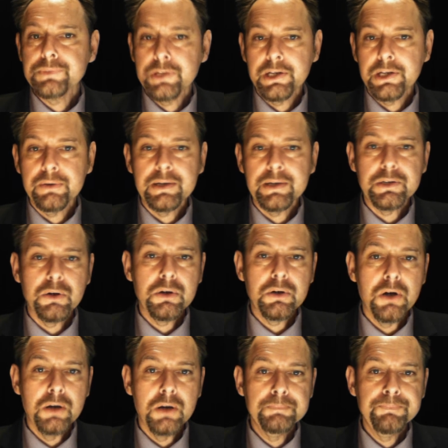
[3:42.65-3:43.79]

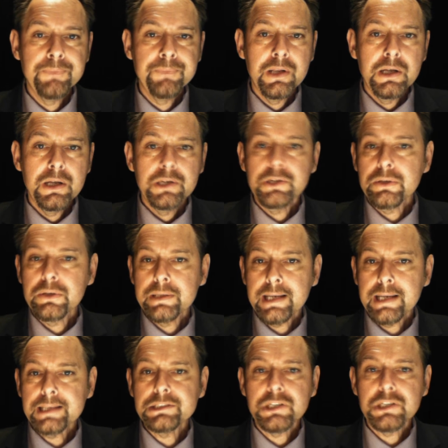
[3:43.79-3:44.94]
theunit.com. You can get
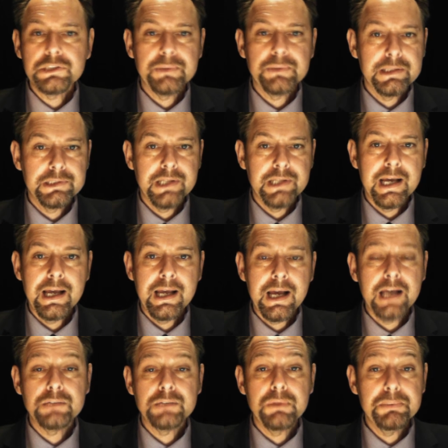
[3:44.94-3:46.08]
in touch with us there,
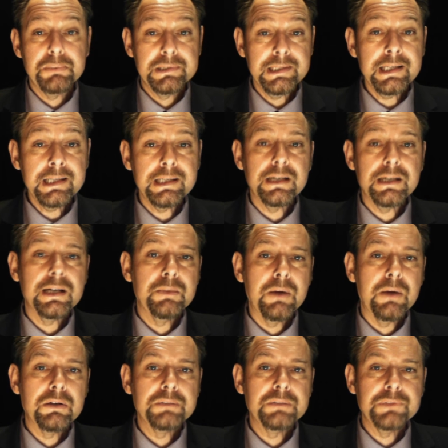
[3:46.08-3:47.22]
and we particularly
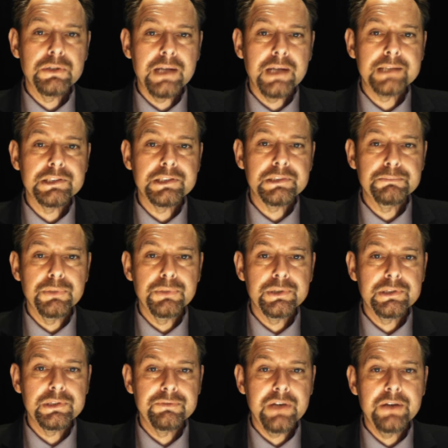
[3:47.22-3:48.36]
welcome your letters and points
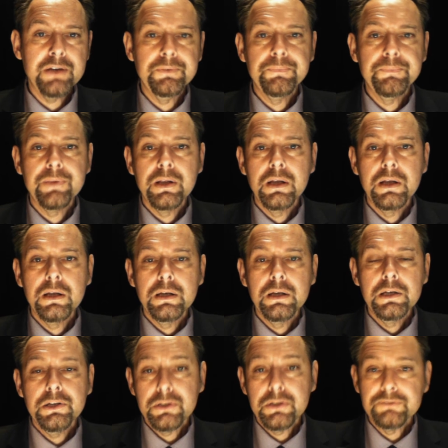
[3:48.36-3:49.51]
of view. You